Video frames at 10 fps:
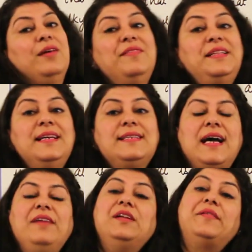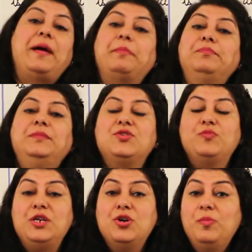With this, I will wrap up this
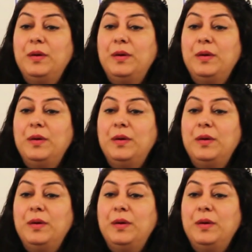video.